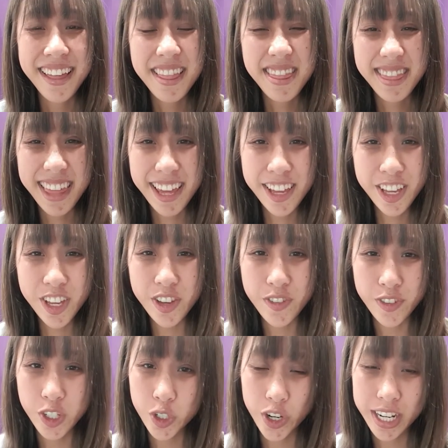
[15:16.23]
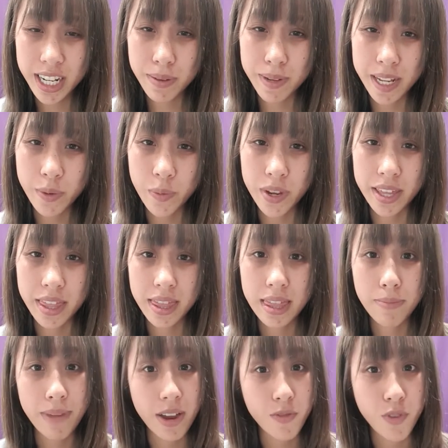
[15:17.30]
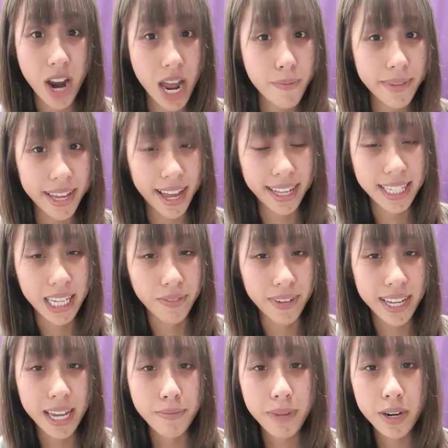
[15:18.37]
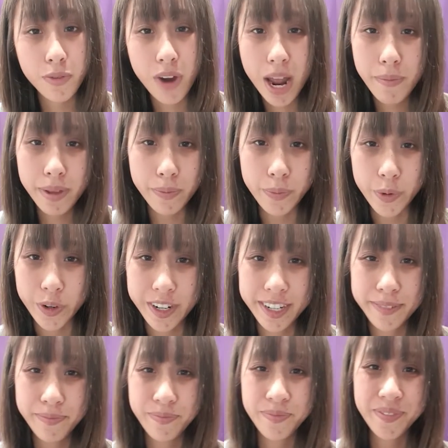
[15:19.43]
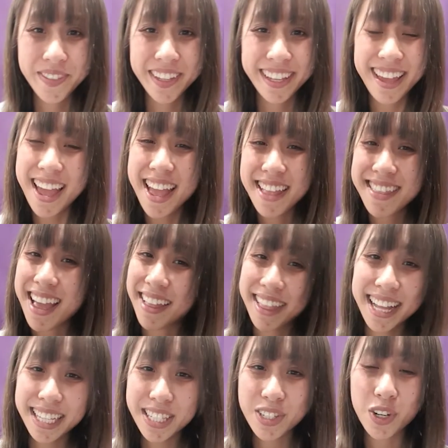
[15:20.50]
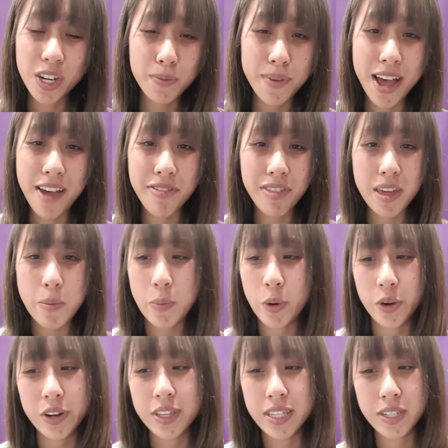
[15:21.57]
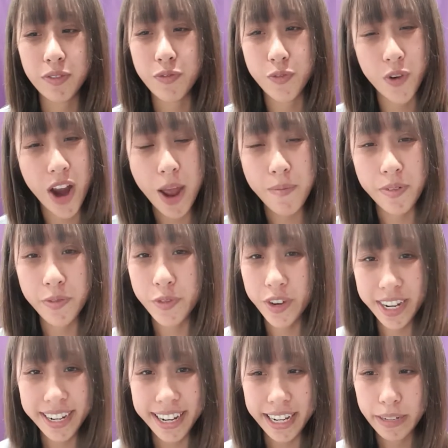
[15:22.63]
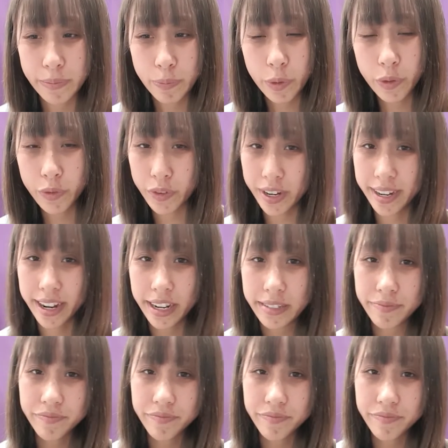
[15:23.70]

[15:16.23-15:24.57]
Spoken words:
Thank you for joining me with my rhyming activity and my rhyming book. Now let's talk about the importance of rhyme and reading, book reading.